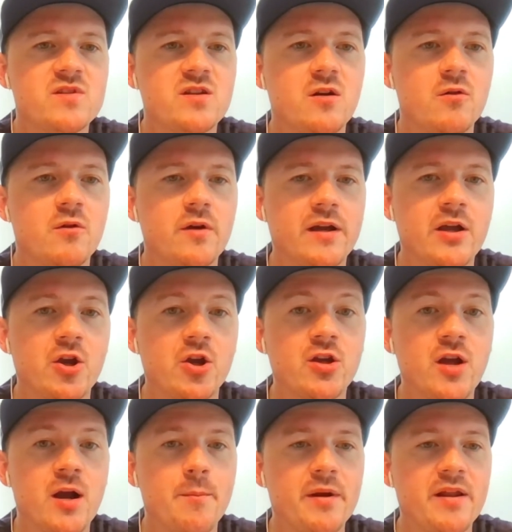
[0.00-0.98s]
So like a
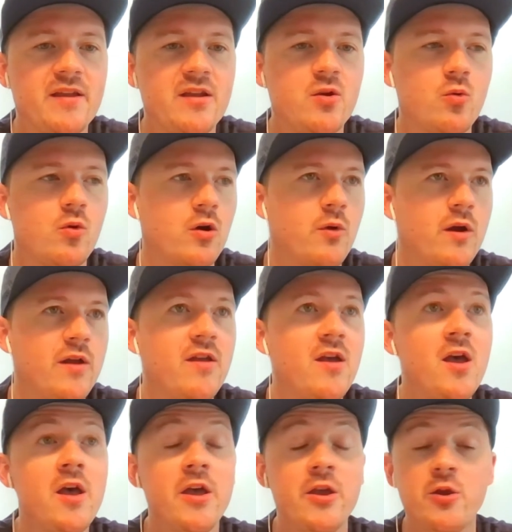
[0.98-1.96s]
good company that you work with,
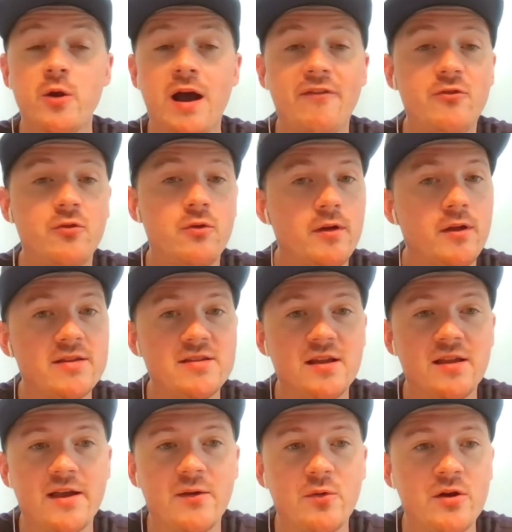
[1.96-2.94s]
you have to
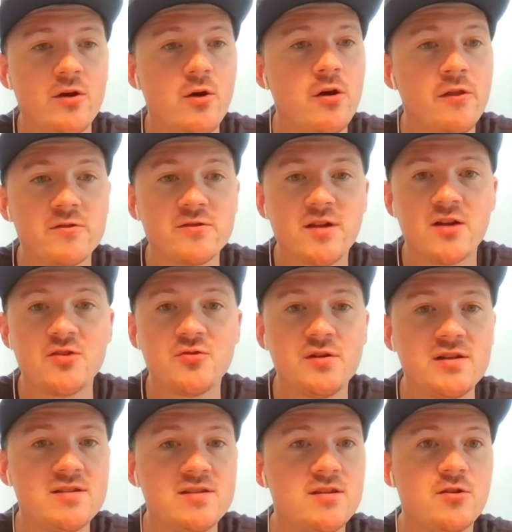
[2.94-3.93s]
see, like when you go to those
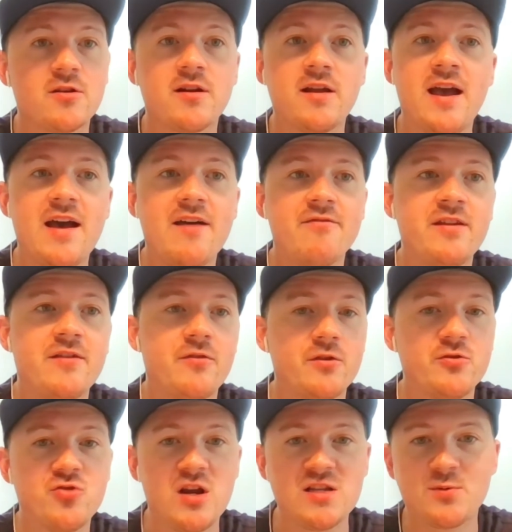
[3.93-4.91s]
countries, you're going to have
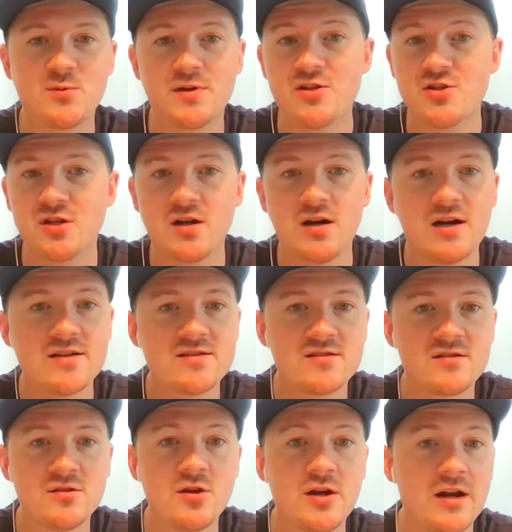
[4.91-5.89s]
different transportation
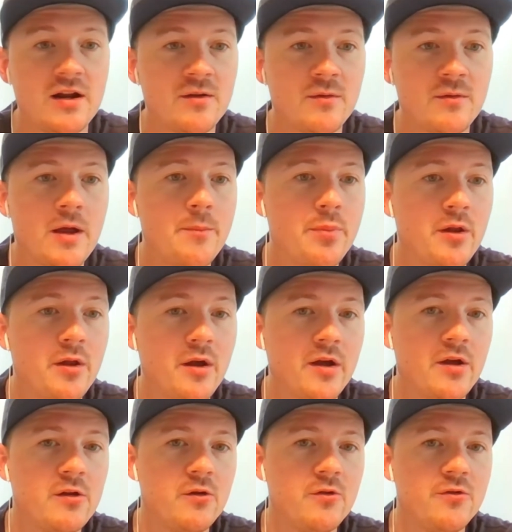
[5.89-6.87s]
costs. You got to
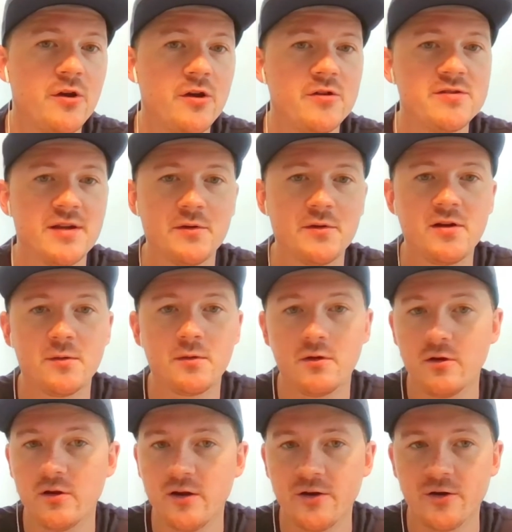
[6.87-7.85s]
include those, like we talked
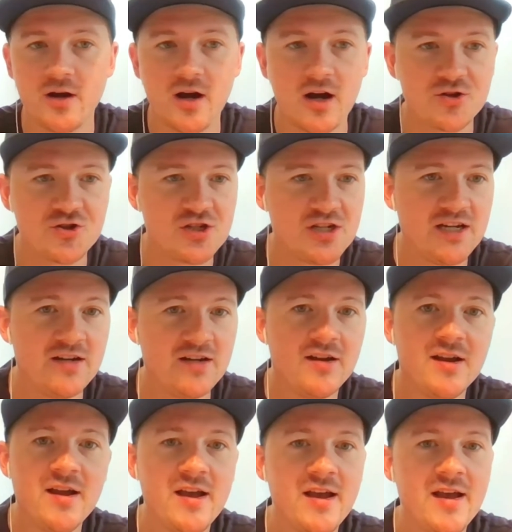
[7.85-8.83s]
about earlier, in your cog sheet,
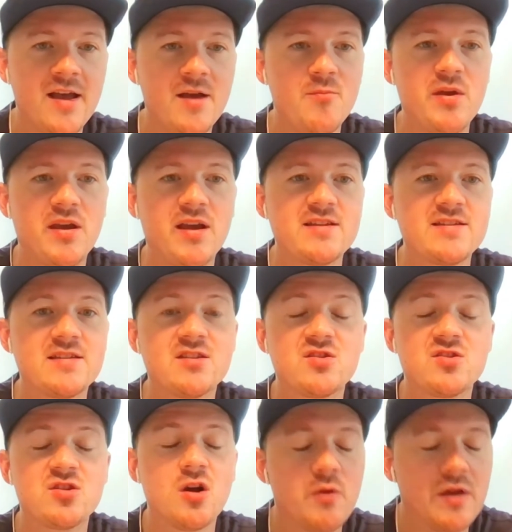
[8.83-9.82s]
because
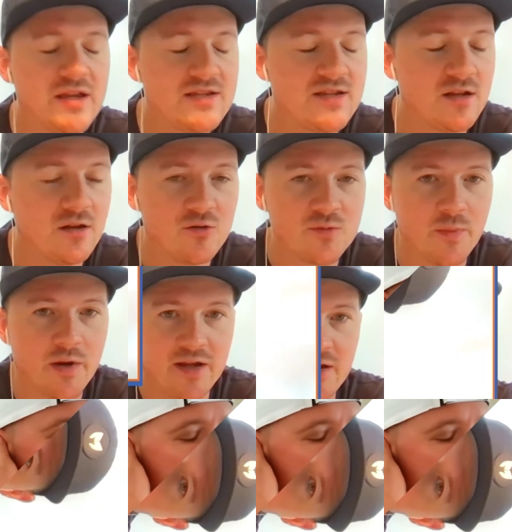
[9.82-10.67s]
it's so easy to lose money.